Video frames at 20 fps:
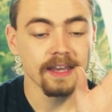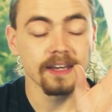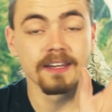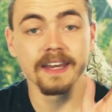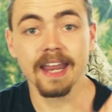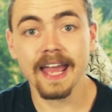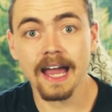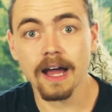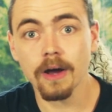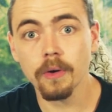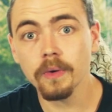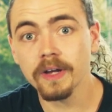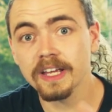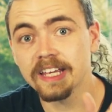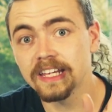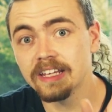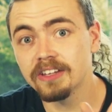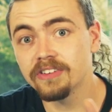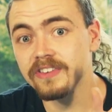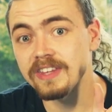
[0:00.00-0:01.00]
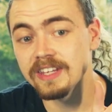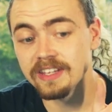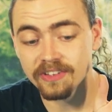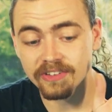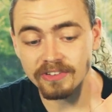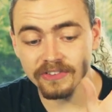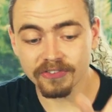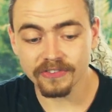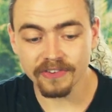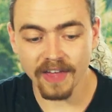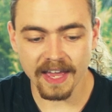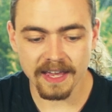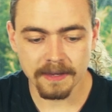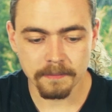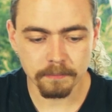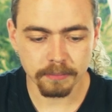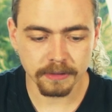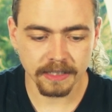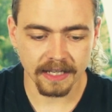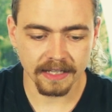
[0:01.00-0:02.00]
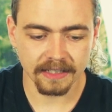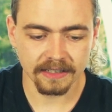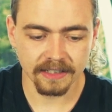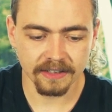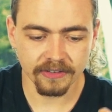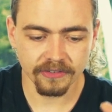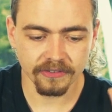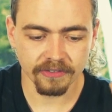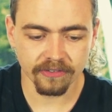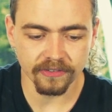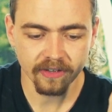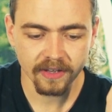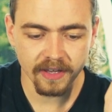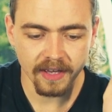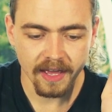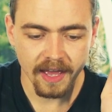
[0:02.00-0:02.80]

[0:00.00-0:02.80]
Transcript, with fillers: Now, here's the same playlist